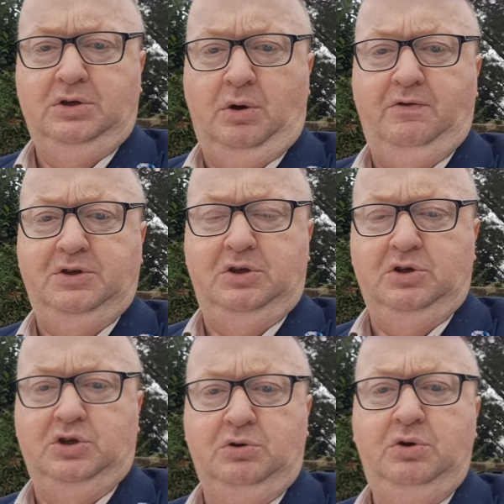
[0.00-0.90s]
So obviously the
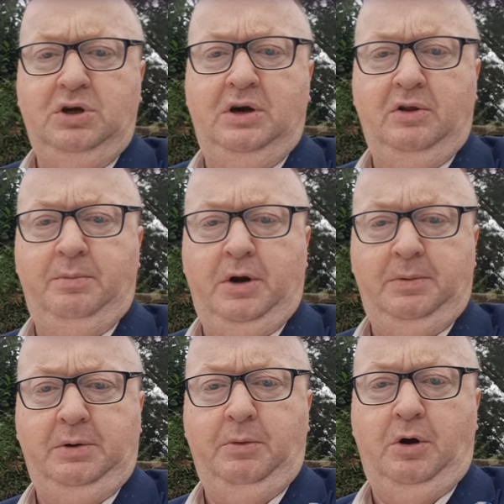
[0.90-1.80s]
sooner you get on the
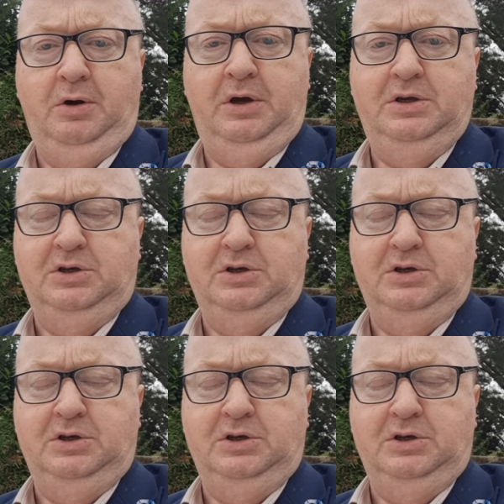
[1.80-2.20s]
property market